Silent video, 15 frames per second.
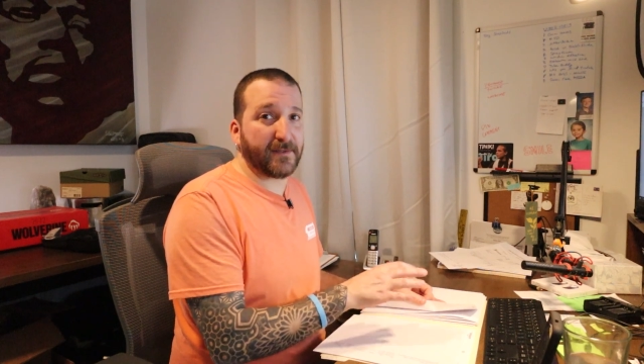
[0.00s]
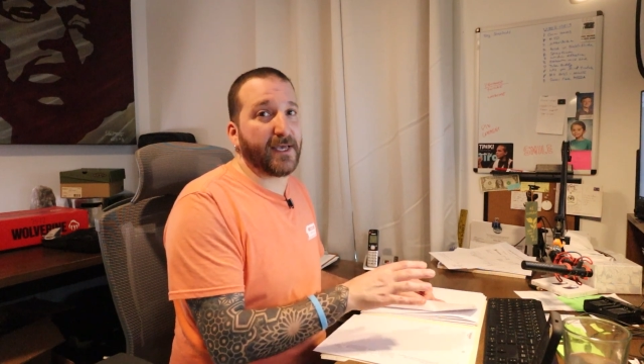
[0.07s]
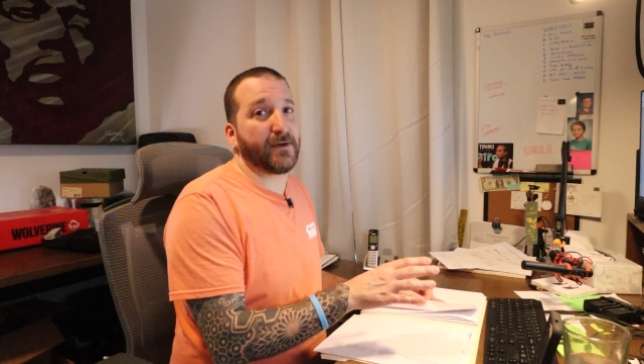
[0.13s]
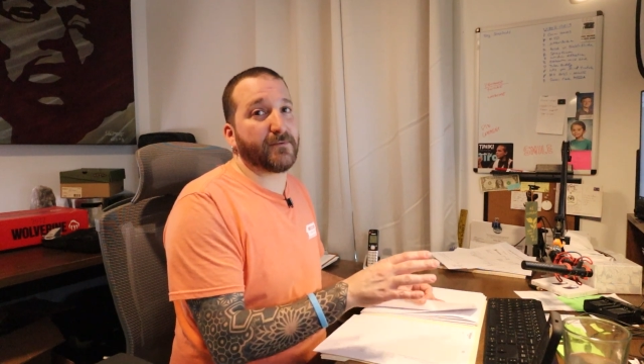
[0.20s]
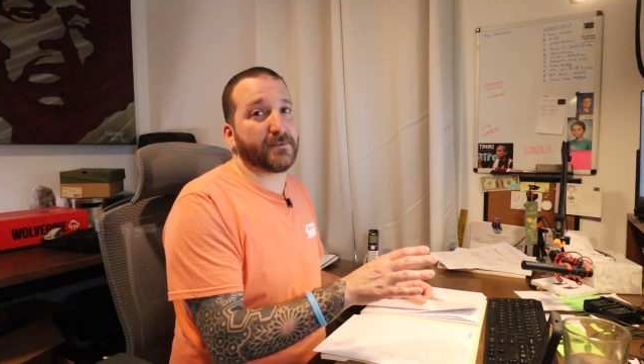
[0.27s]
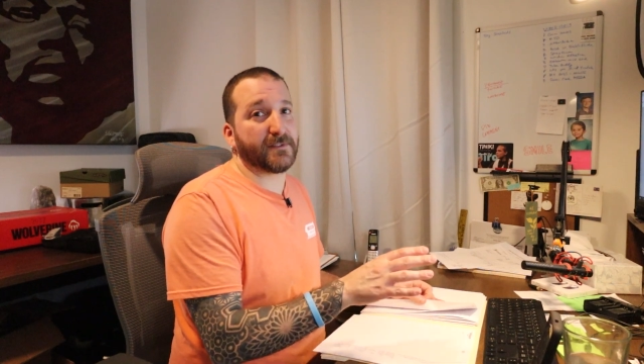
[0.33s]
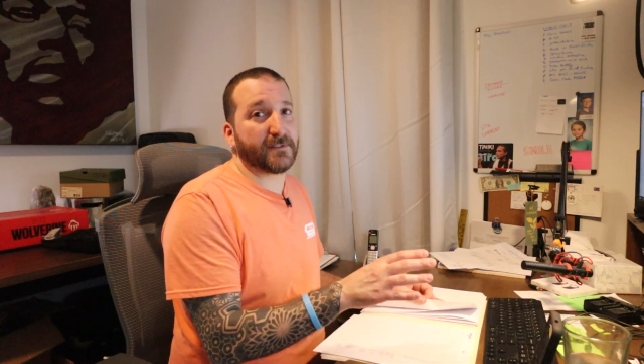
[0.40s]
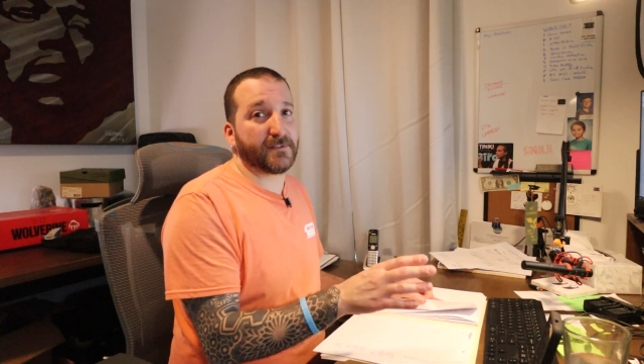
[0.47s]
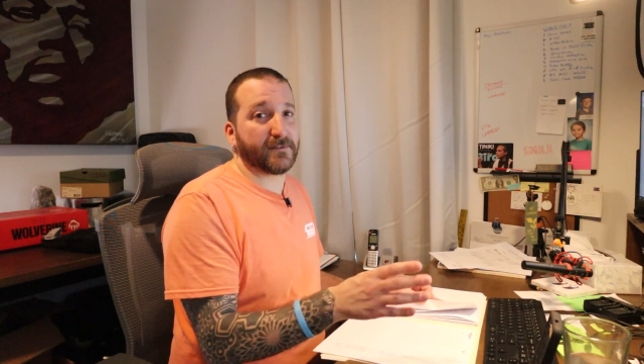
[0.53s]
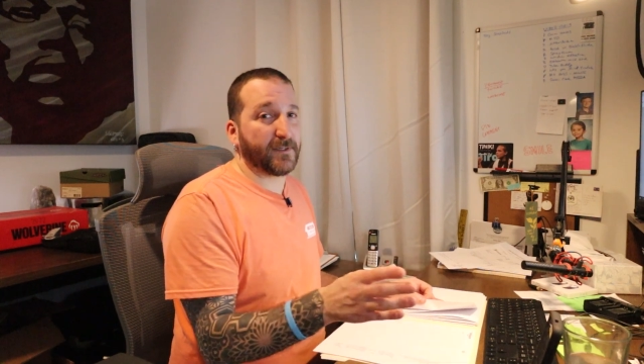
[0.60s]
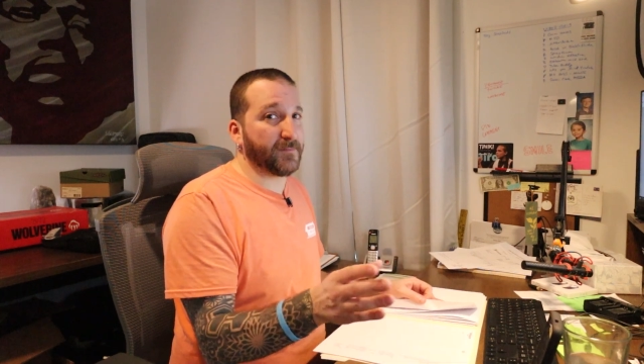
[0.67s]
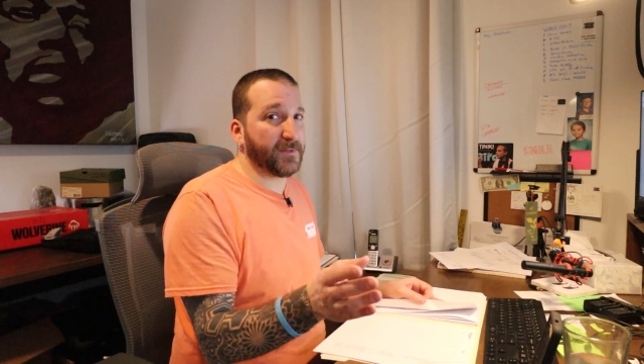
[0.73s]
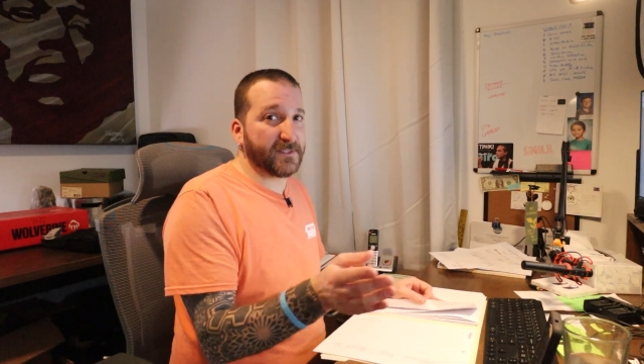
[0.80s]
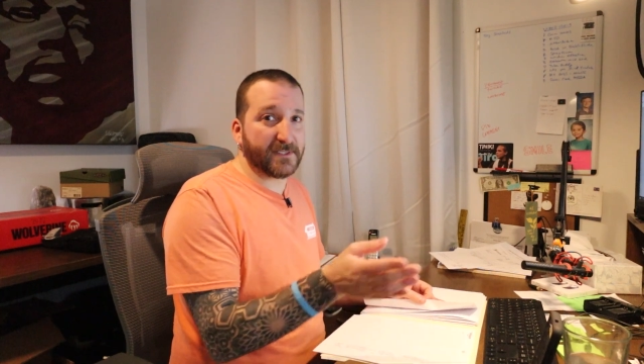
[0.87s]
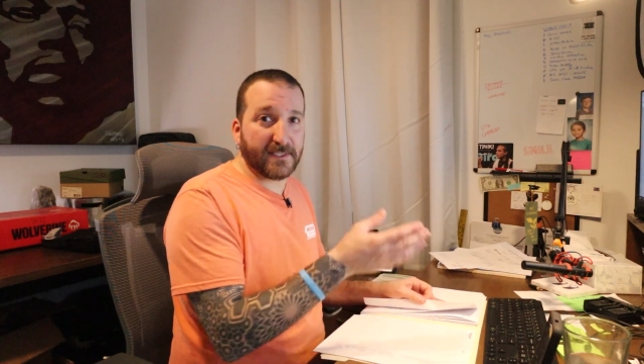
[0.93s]
That was
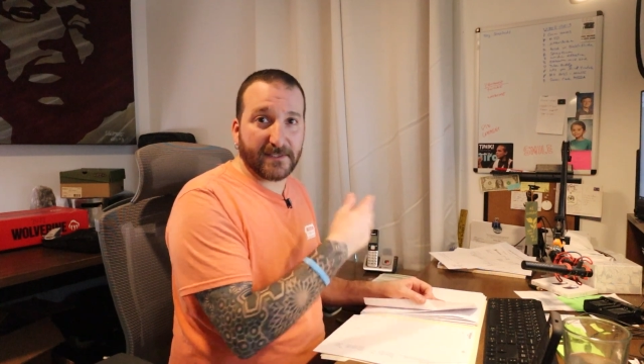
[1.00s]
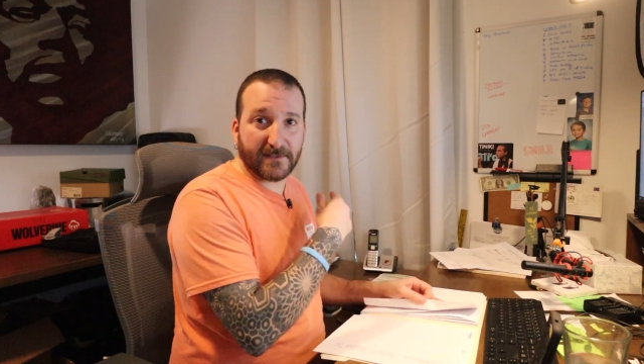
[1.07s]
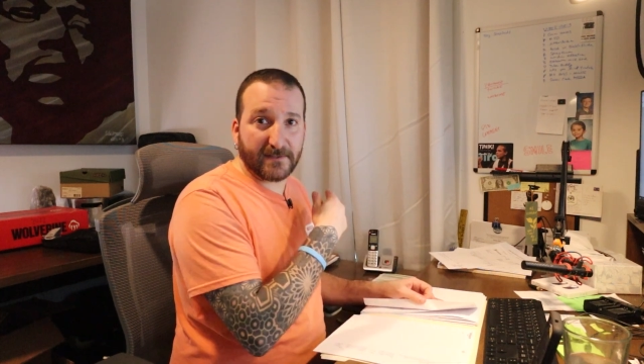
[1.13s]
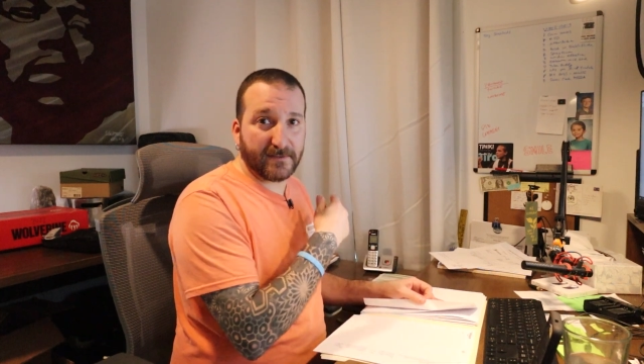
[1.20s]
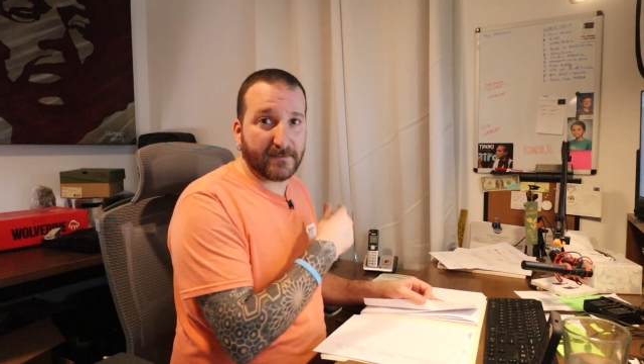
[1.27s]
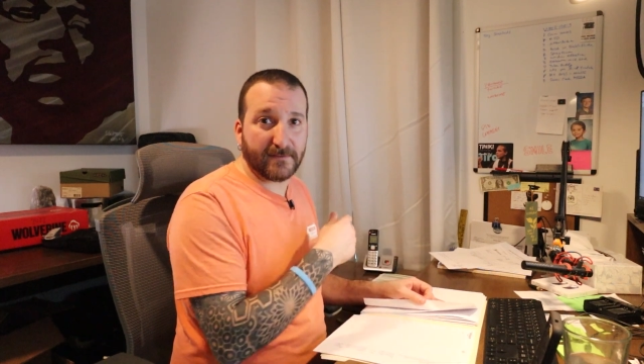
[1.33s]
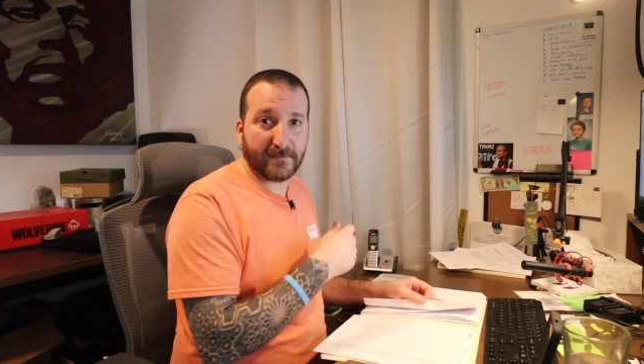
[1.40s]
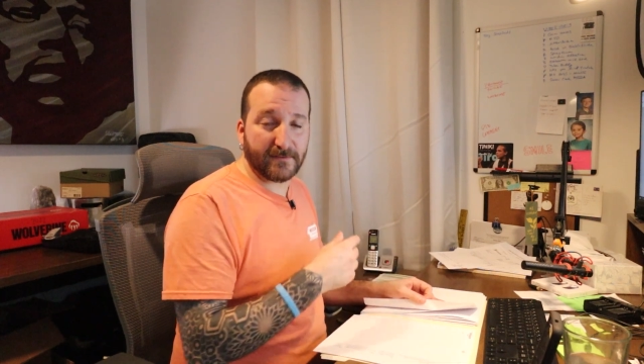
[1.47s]
a business,